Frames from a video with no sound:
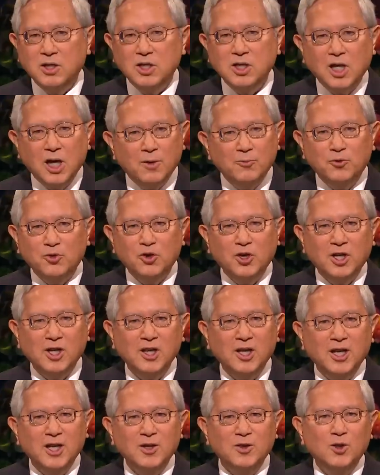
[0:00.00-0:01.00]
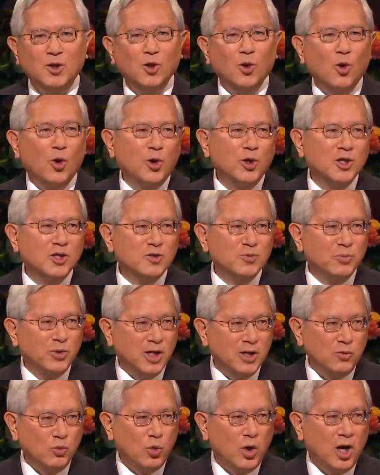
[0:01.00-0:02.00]
Comfortingly, the Lord
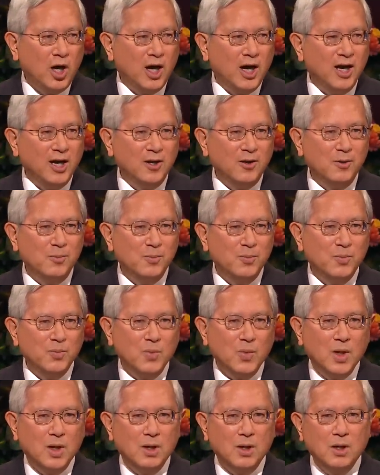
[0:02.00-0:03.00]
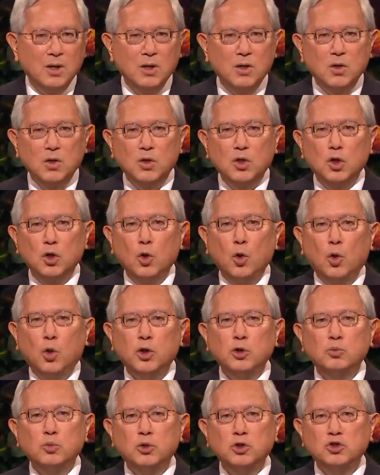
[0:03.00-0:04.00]
explained why. The
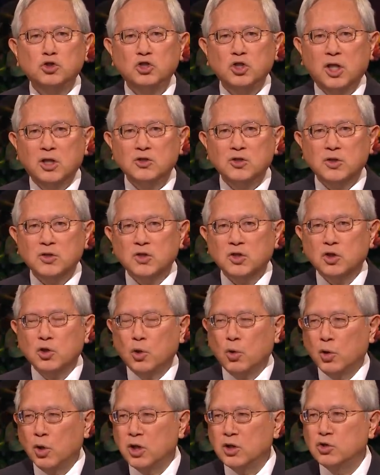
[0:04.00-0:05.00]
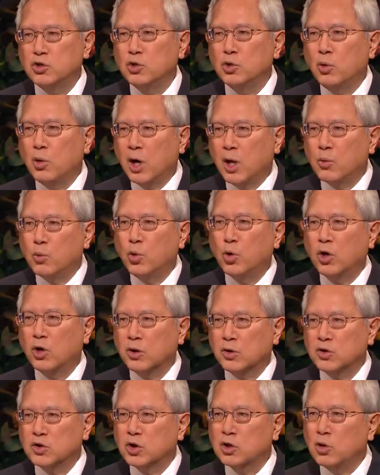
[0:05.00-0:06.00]
Lord will judge us according to our
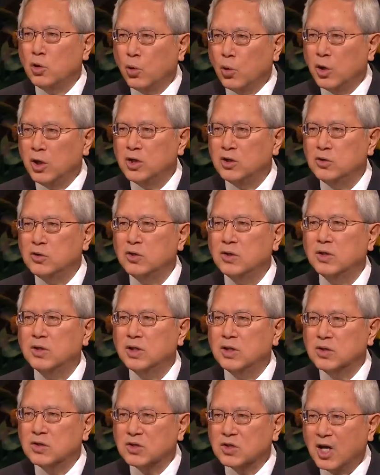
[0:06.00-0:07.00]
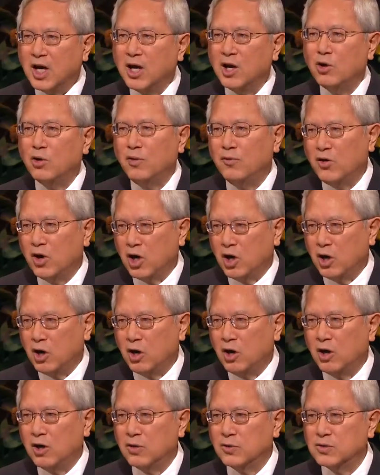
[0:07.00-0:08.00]
works, according to the desire of our
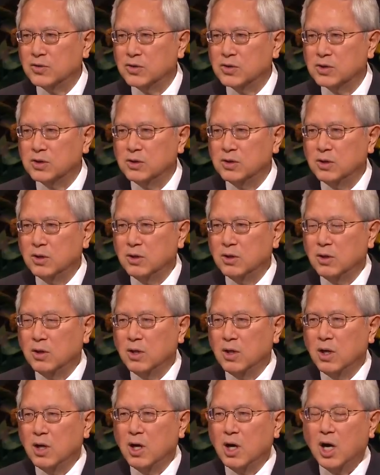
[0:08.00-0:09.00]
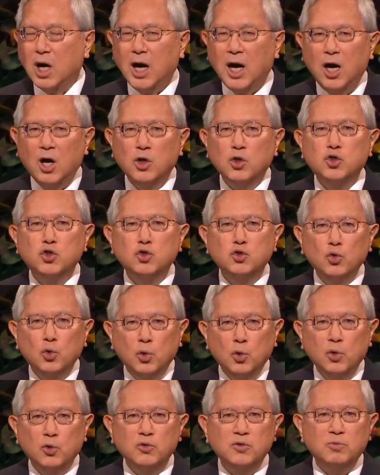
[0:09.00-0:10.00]
hearts. Our
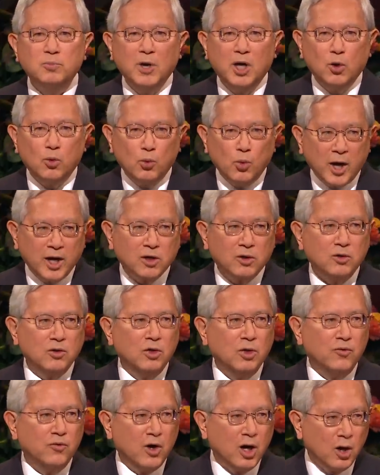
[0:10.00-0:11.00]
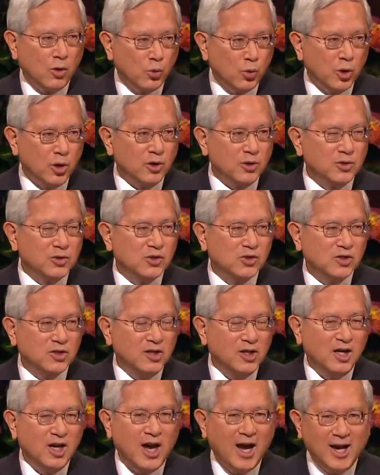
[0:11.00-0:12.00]
souls bear record of our works
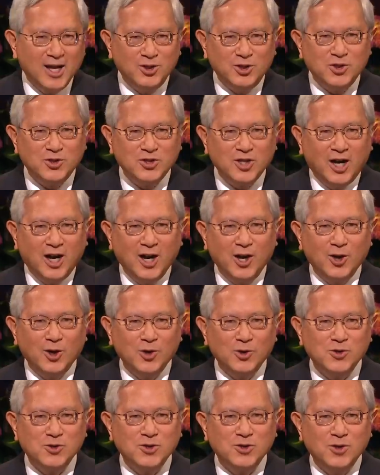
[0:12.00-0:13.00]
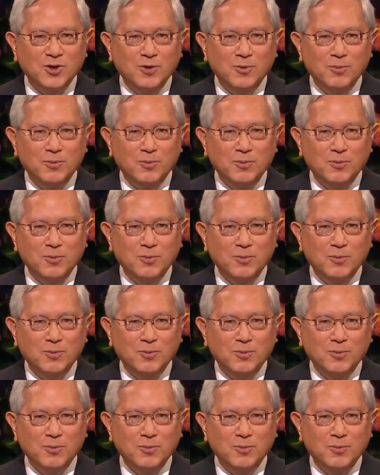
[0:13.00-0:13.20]
and desires.